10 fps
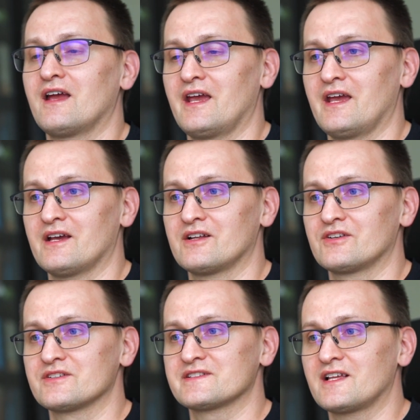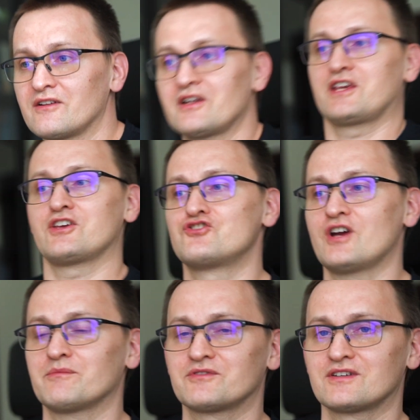and suddenly he
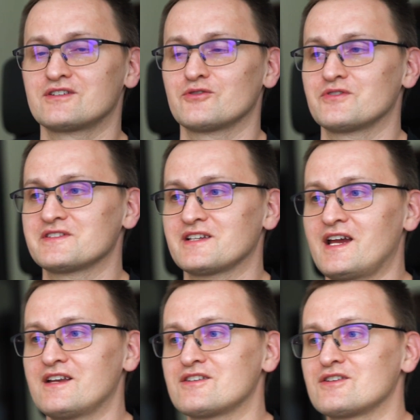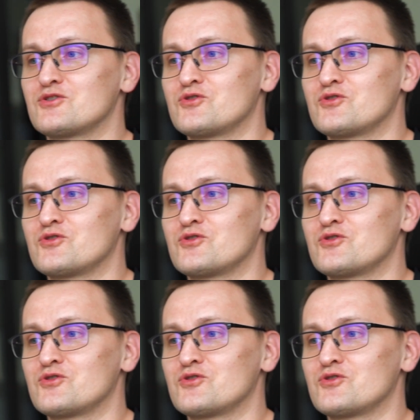jumped to the side,